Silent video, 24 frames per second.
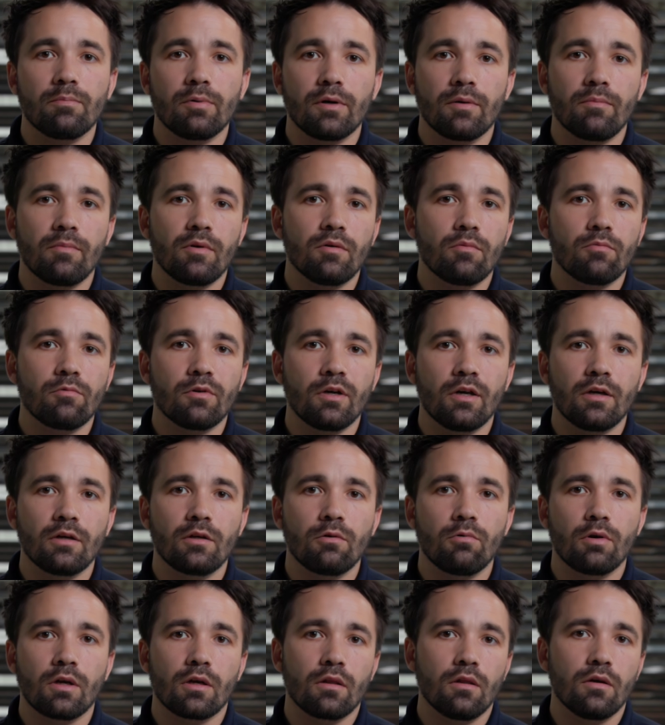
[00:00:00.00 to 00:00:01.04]
premium red
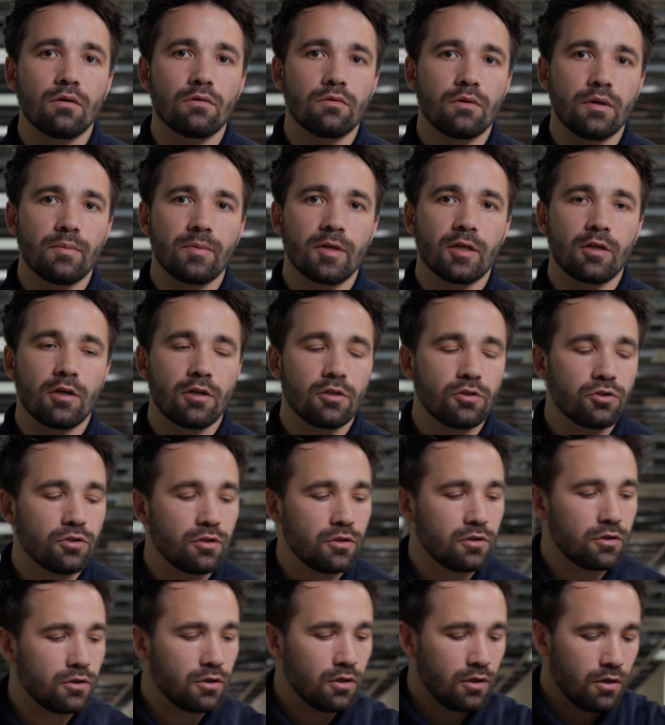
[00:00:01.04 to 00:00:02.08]
quick load ribbon
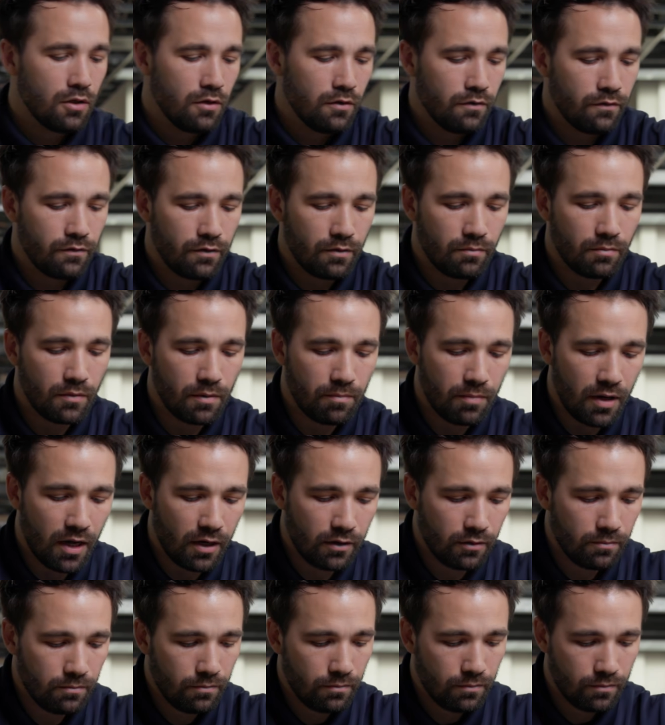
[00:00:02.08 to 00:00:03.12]
cartridge from the
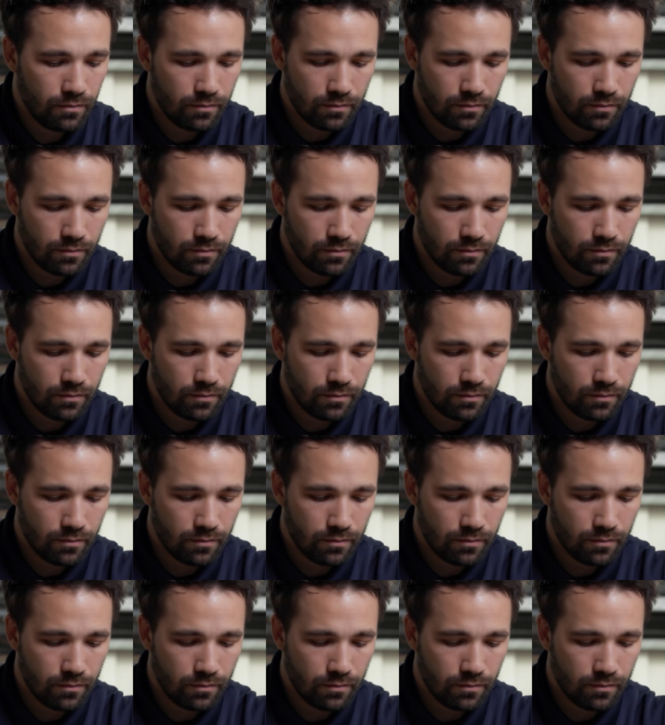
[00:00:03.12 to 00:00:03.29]
bottom.